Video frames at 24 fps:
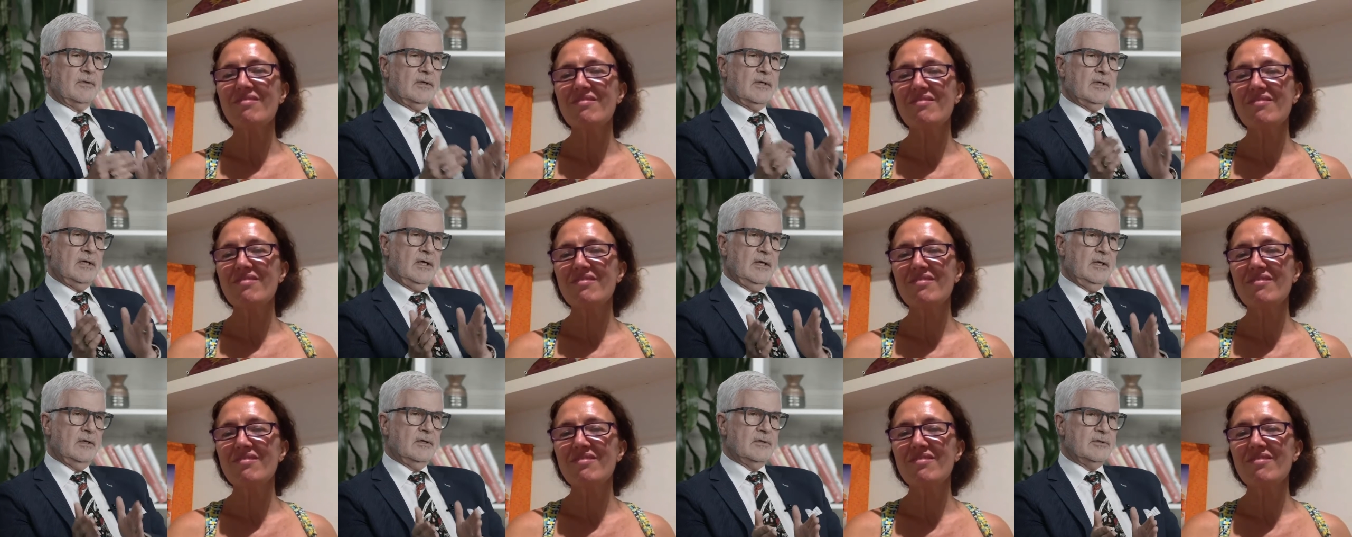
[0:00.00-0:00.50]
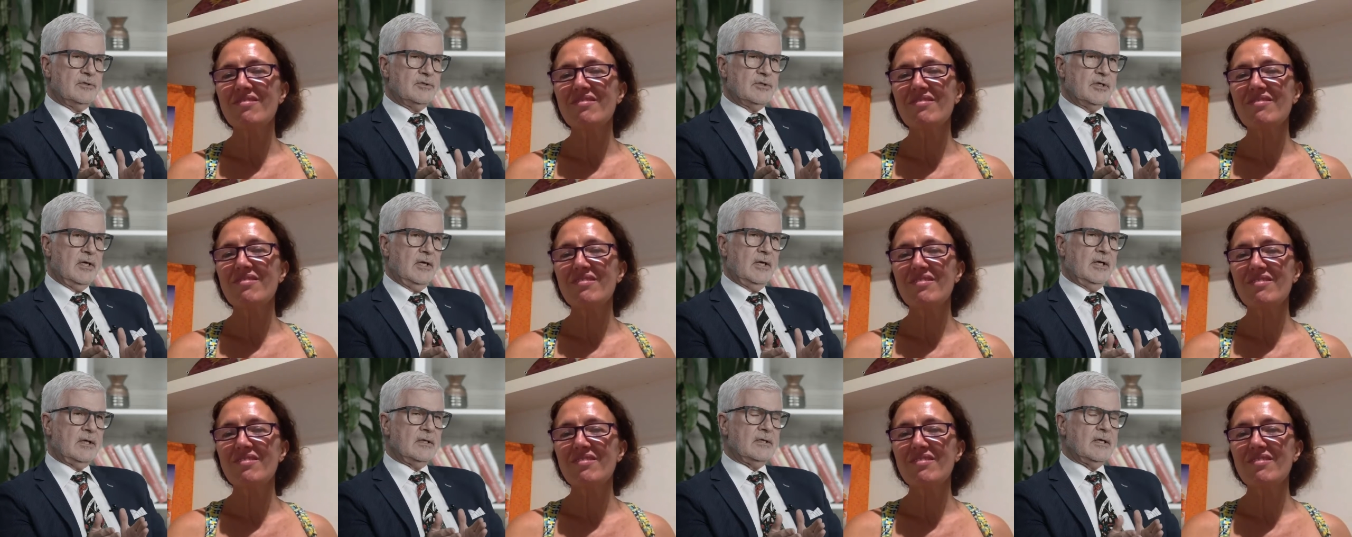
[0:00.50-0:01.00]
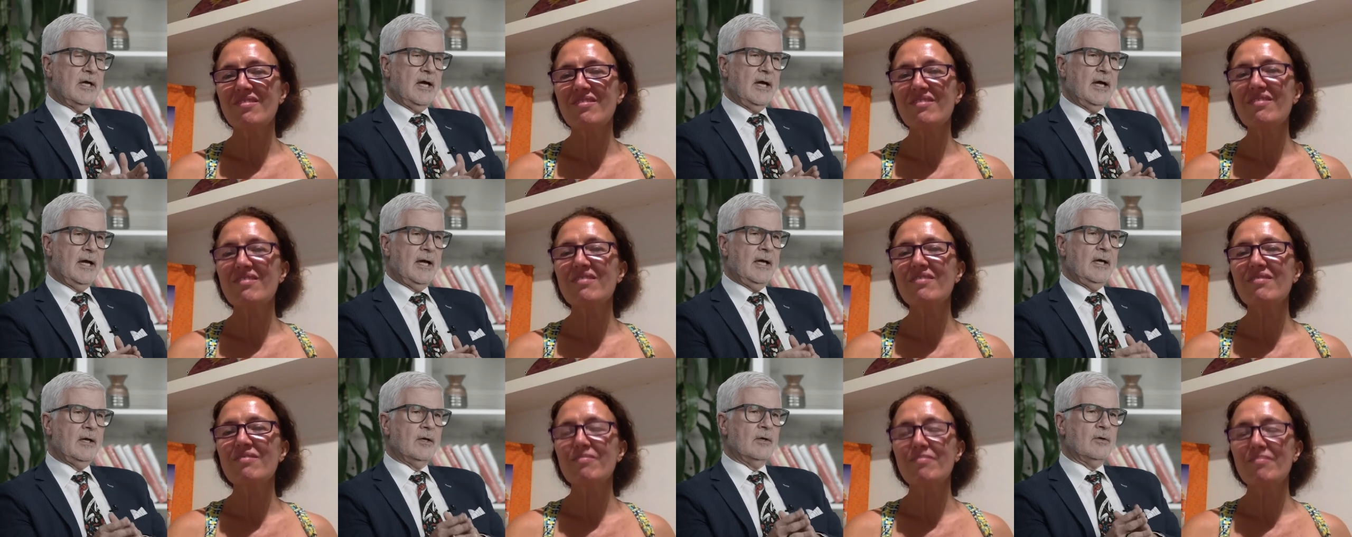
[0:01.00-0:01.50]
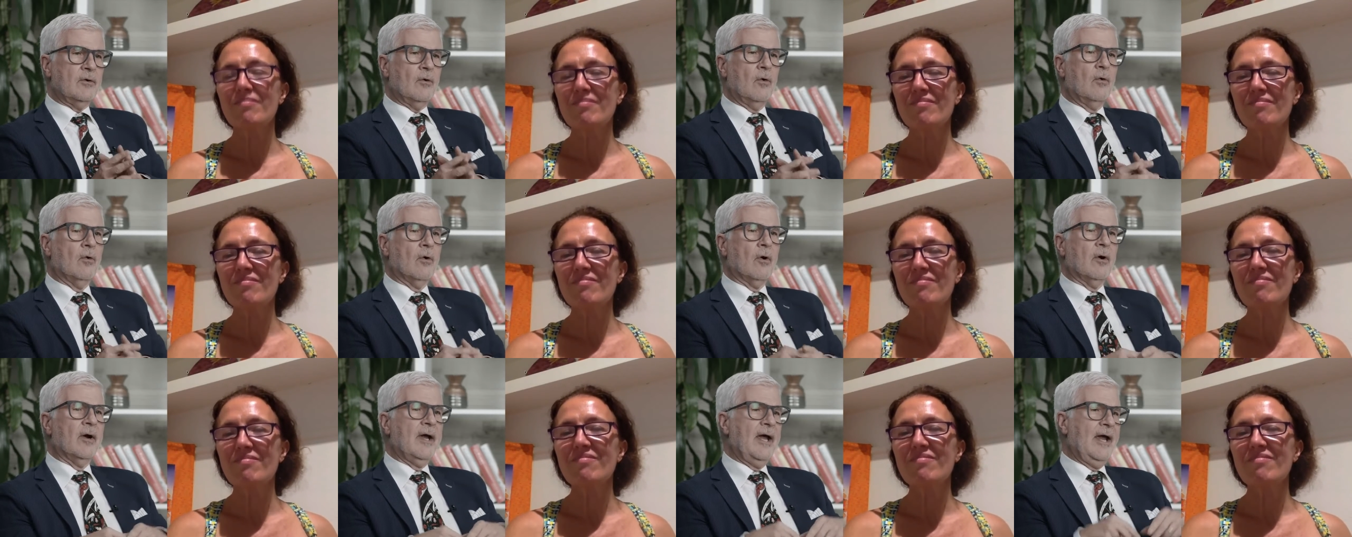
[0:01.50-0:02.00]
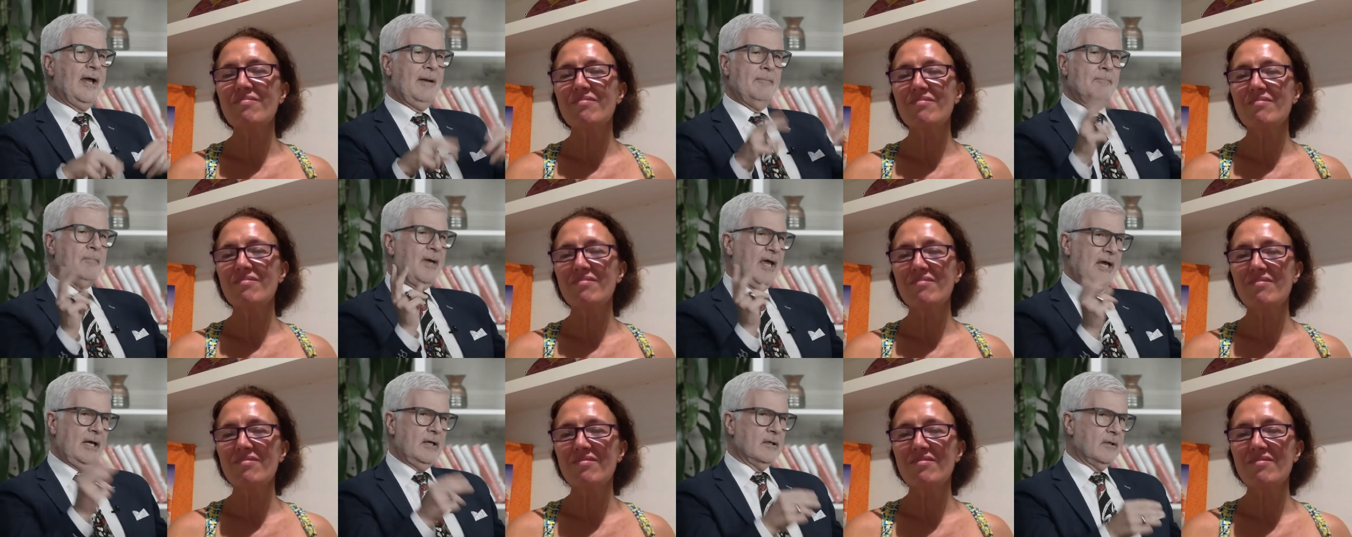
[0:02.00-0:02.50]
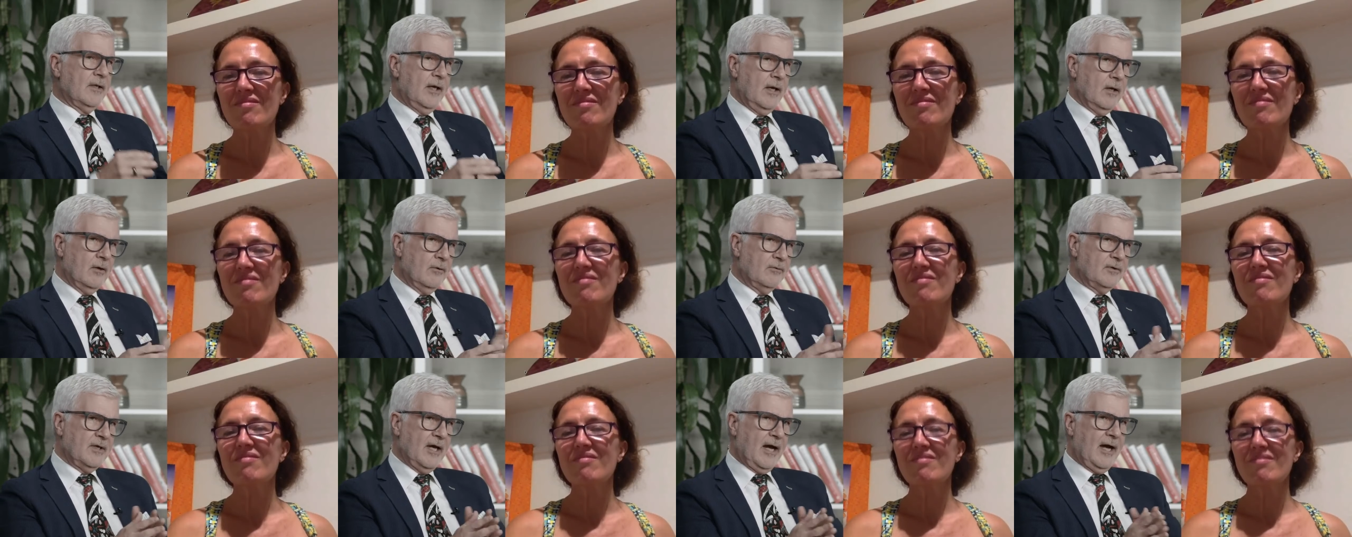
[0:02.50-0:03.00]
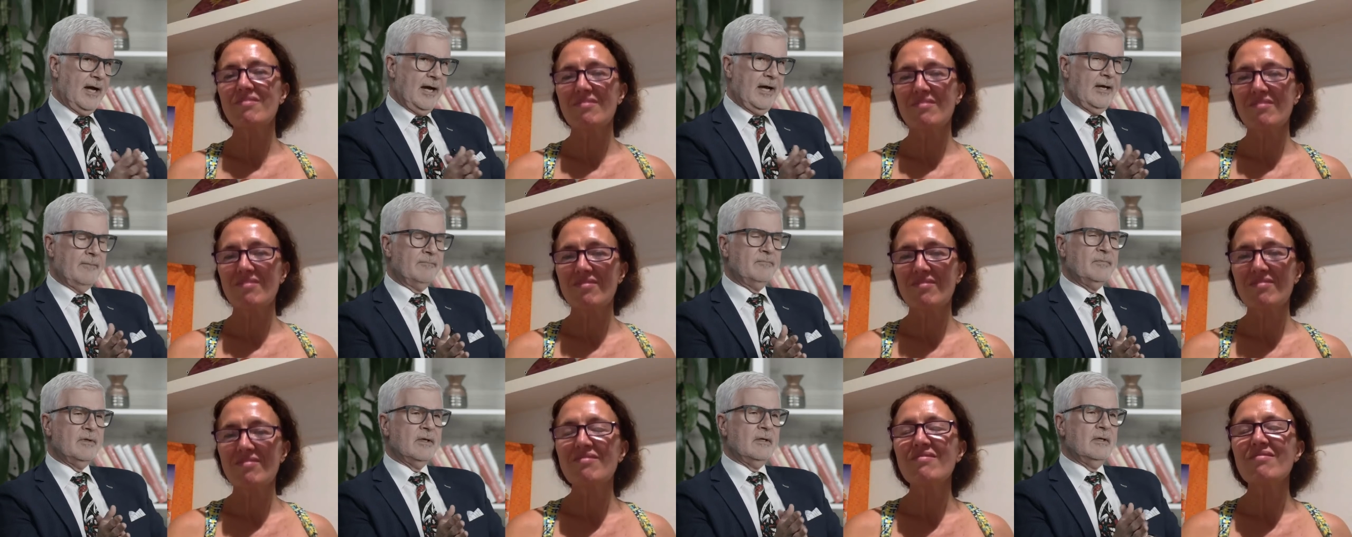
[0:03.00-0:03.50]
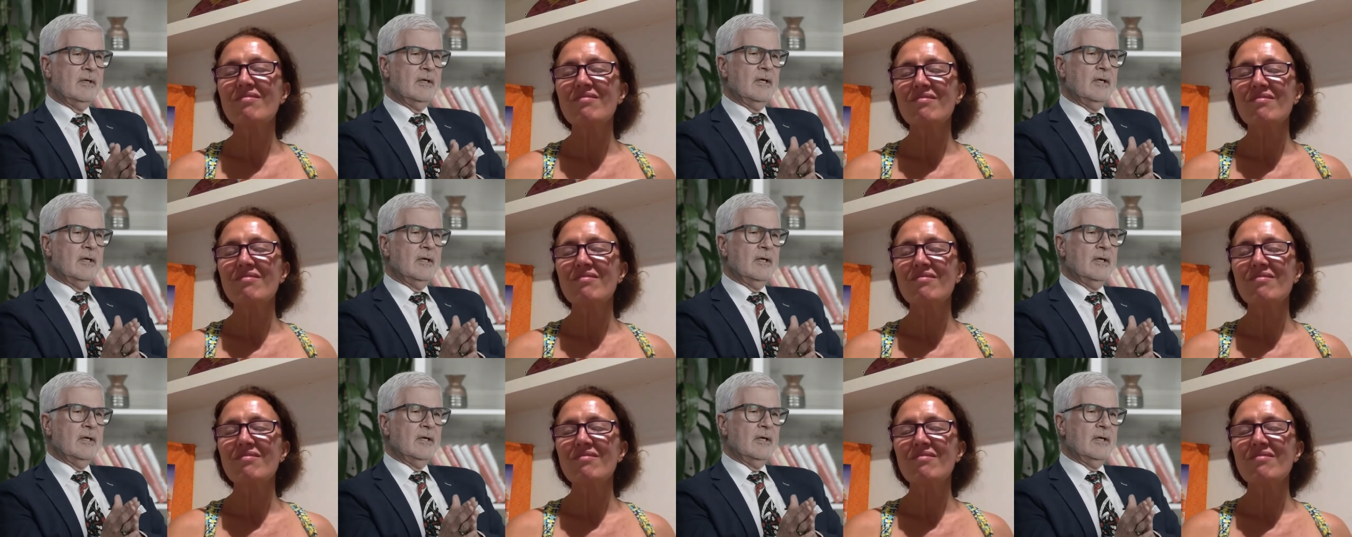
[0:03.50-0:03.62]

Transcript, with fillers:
Speaker 1: with a ketogenic diet or a paleo diet.